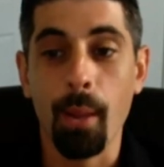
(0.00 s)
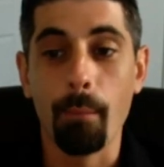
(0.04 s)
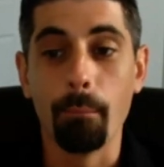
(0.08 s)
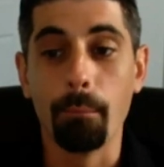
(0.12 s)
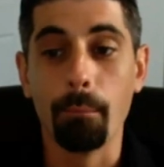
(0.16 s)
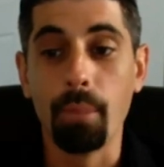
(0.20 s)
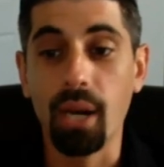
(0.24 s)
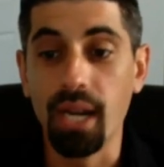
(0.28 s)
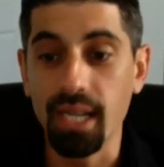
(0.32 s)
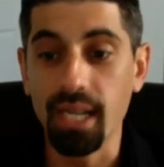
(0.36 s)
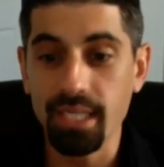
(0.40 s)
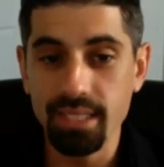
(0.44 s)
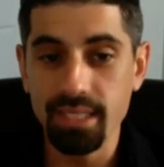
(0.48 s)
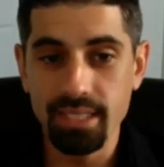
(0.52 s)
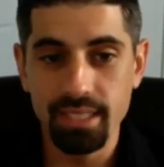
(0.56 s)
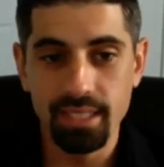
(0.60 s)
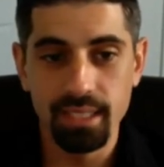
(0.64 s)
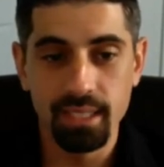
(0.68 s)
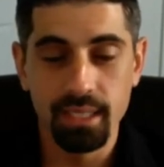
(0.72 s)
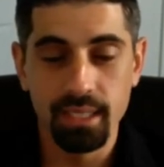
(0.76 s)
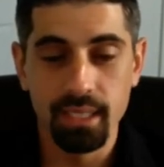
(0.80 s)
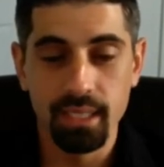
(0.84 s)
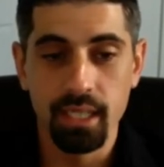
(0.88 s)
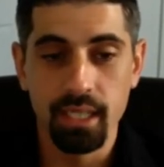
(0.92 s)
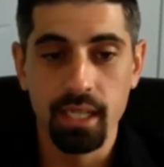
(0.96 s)
But
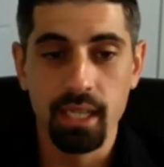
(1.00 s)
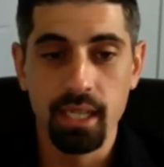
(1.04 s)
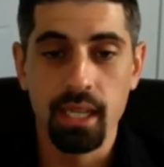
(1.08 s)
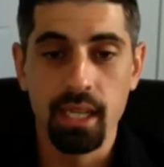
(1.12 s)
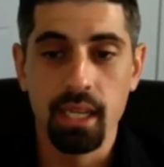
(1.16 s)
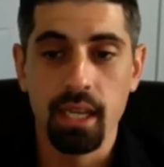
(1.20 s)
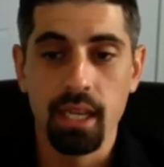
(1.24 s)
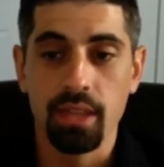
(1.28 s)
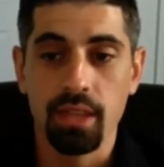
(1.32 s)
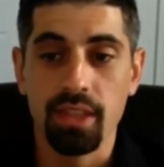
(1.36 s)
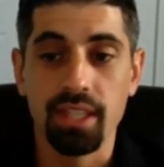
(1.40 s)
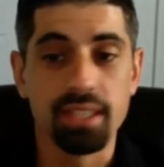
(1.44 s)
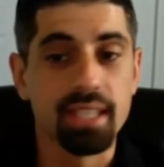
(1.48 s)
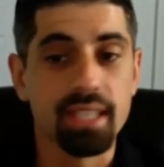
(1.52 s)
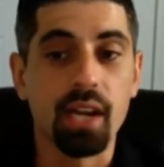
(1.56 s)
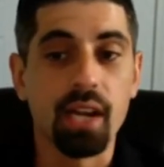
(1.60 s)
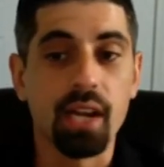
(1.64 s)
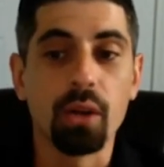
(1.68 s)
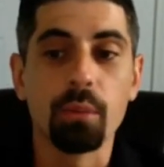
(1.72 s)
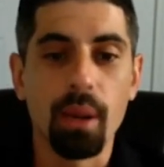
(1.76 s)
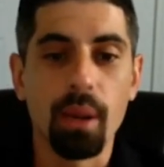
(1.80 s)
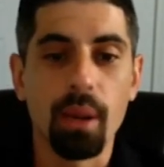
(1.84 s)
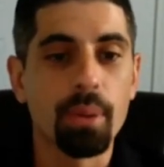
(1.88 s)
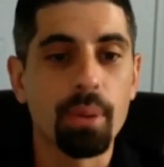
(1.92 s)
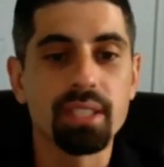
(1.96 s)
the
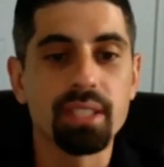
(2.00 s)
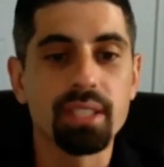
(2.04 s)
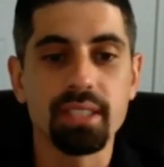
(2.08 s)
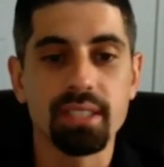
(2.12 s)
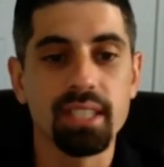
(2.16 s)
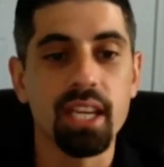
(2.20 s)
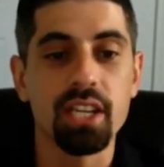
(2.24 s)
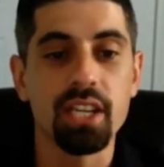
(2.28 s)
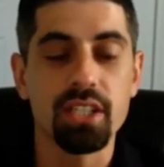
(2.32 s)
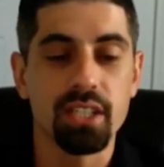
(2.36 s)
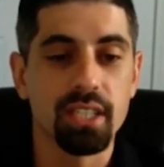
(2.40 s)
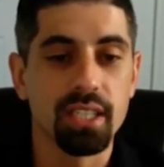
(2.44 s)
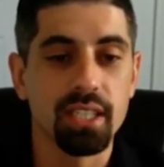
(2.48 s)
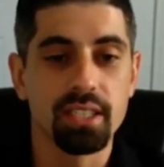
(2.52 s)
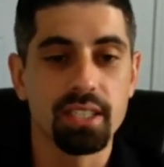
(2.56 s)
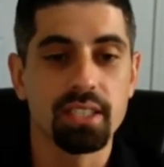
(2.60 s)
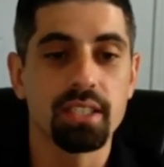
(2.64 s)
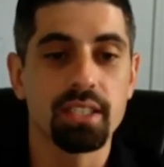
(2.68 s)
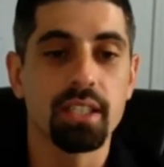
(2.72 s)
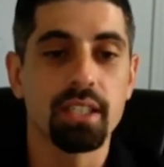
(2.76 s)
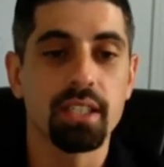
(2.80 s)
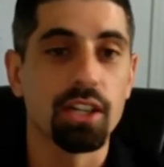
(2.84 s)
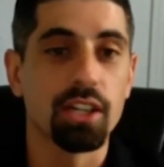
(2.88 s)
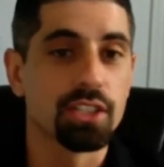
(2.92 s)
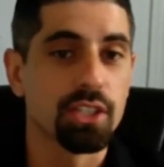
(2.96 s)
title of my presentation
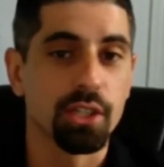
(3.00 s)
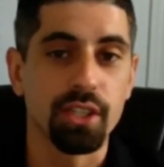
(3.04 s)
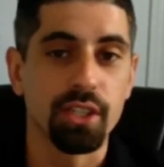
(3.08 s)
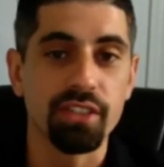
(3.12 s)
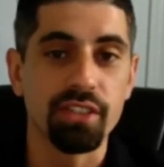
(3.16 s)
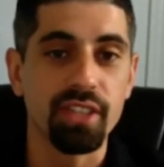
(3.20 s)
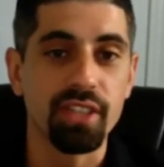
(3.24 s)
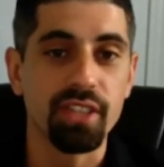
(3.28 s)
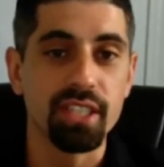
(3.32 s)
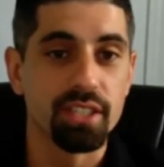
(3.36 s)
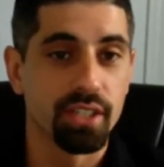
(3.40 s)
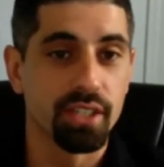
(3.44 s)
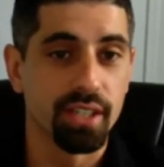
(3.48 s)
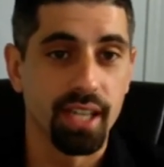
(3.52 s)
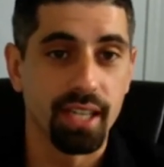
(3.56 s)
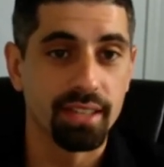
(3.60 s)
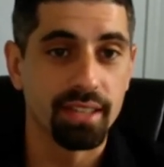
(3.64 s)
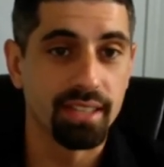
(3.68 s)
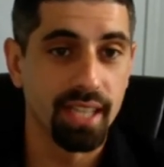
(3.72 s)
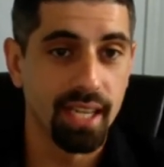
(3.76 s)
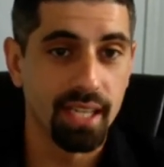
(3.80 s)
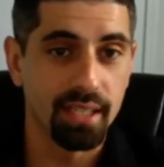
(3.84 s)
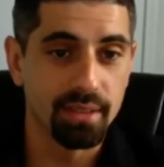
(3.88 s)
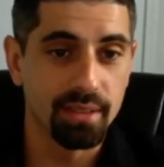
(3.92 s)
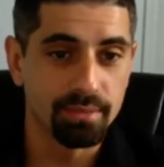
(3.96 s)
is Attorney Fees Are Not
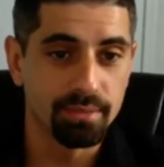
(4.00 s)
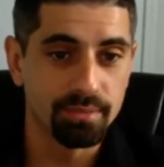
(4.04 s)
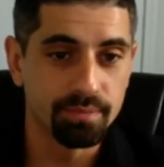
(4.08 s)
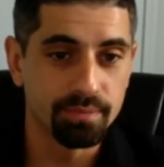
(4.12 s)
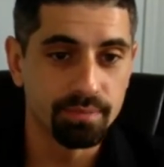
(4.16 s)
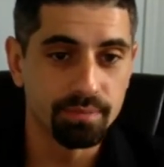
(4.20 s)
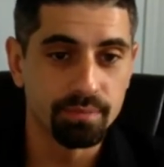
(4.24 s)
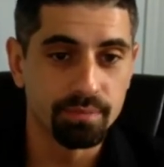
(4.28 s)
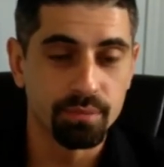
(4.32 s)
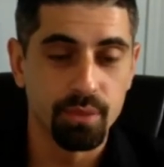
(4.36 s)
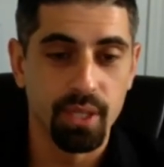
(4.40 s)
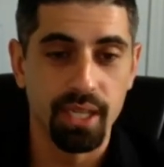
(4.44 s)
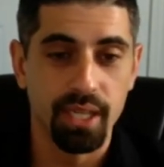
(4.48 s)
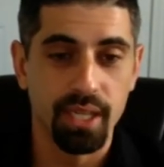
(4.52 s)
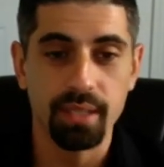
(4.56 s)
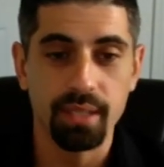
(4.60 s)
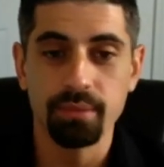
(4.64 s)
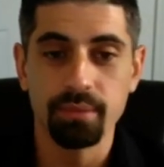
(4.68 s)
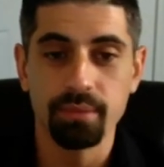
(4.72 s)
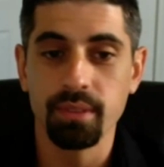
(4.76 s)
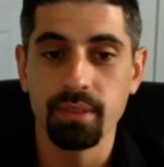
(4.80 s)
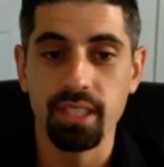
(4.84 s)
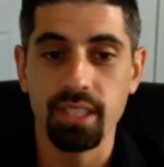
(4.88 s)
Dead, right?